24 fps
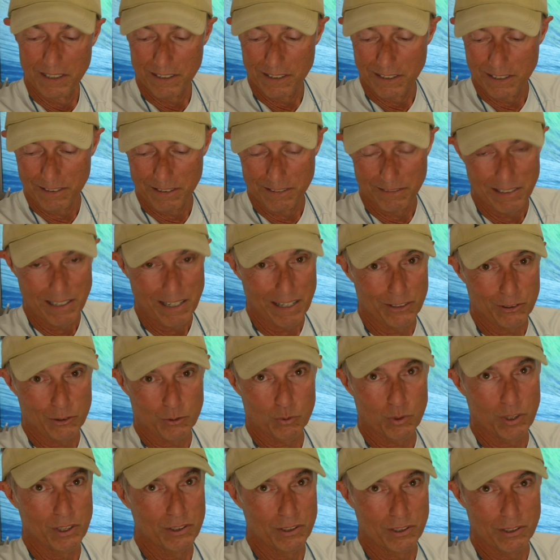Uh, I
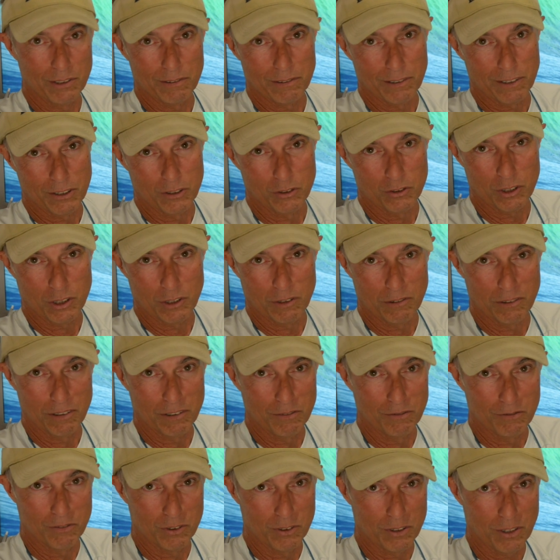was raised a
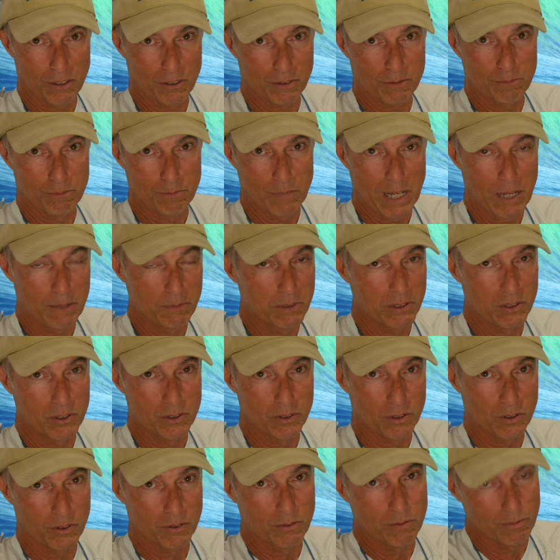conservative Southern Baptist,
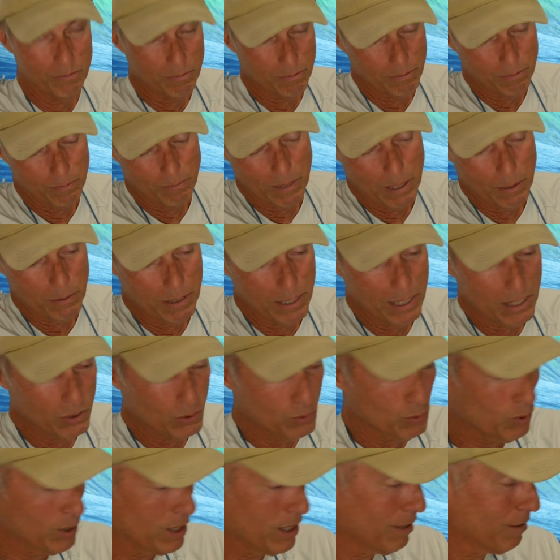so maybe
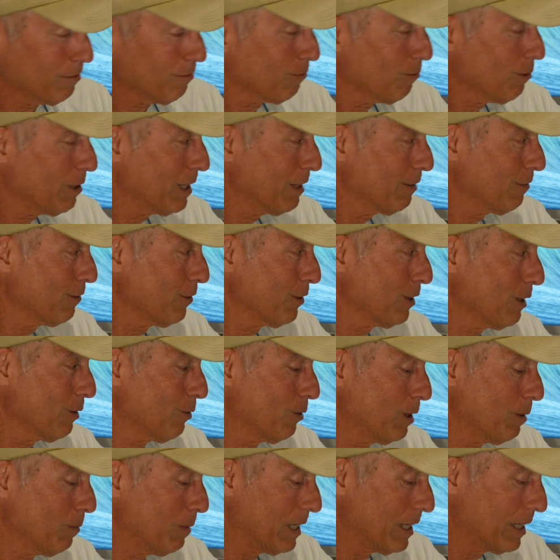that's I, why I feel that
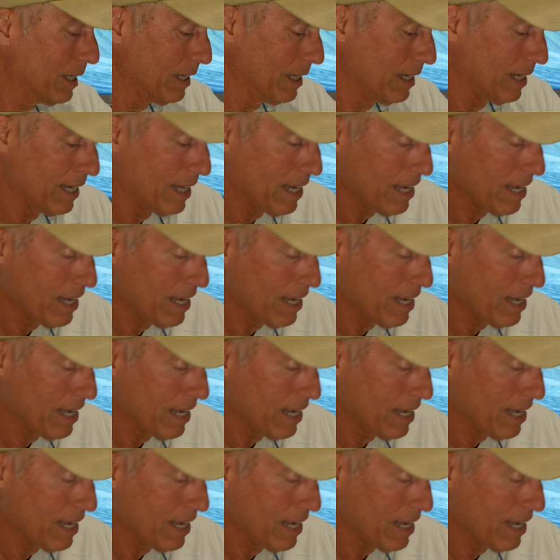way about it.